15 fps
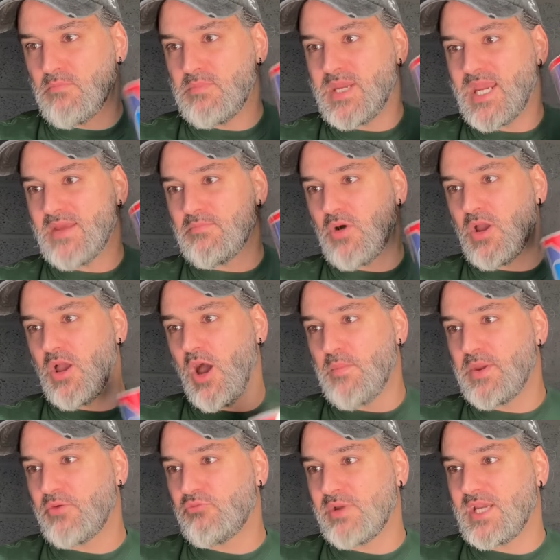Me and my
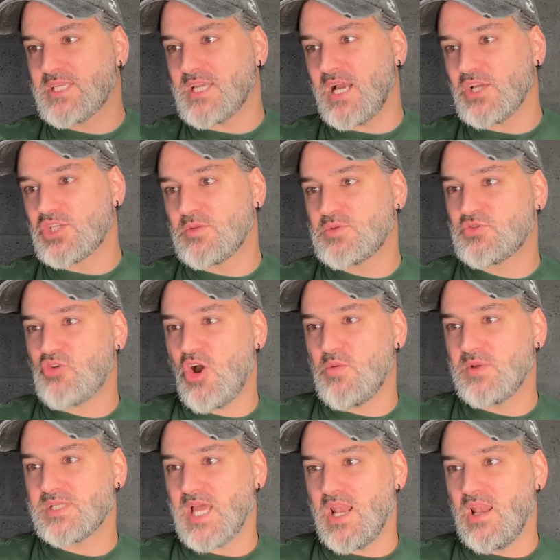hubby Reese are
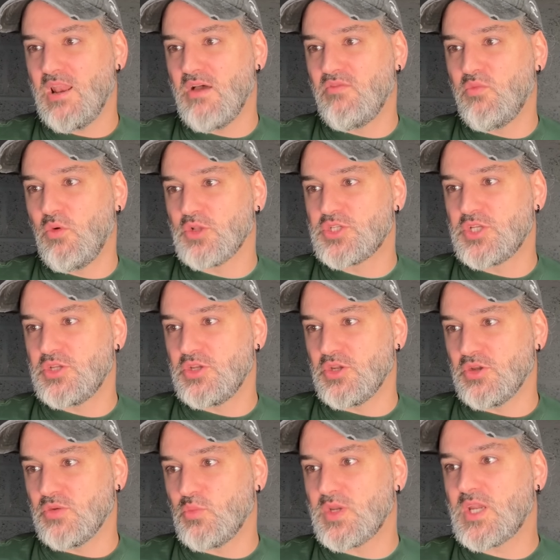subscribers and love watching
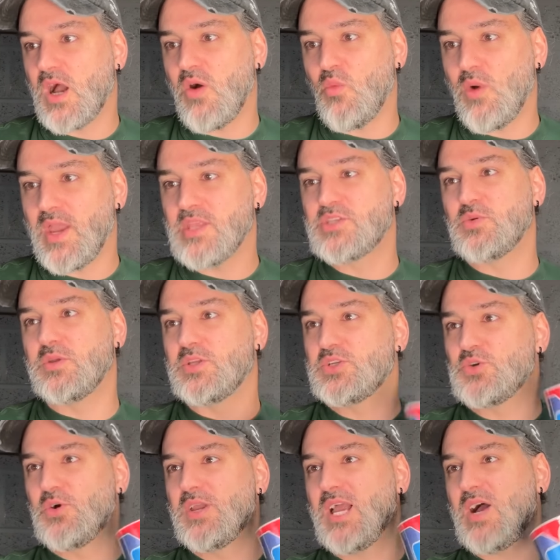you. We can't wait to
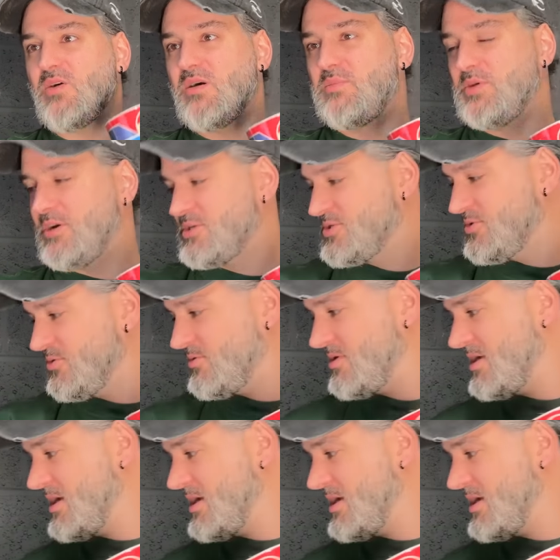enjoy our puzzle.